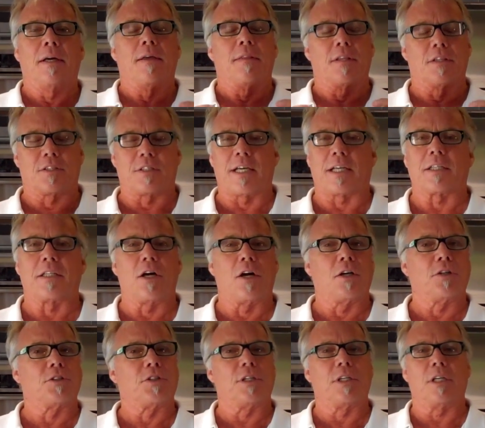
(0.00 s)
This
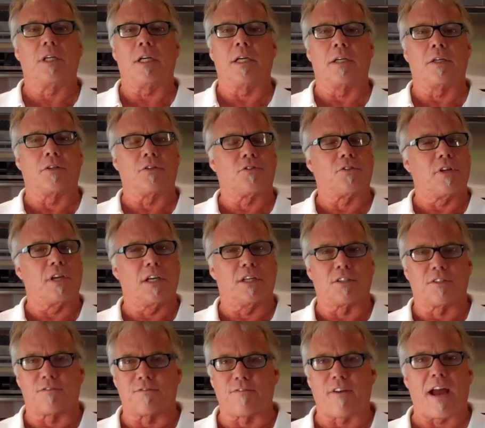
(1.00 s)
technology
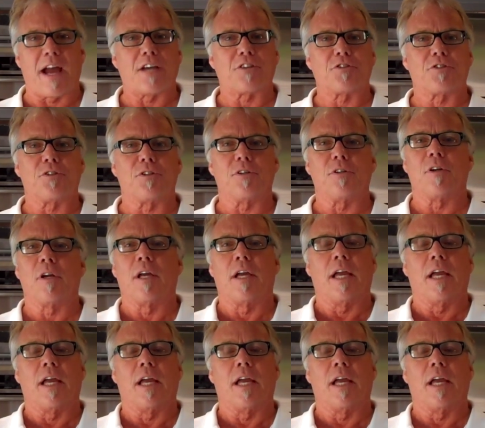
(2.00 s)
is faster.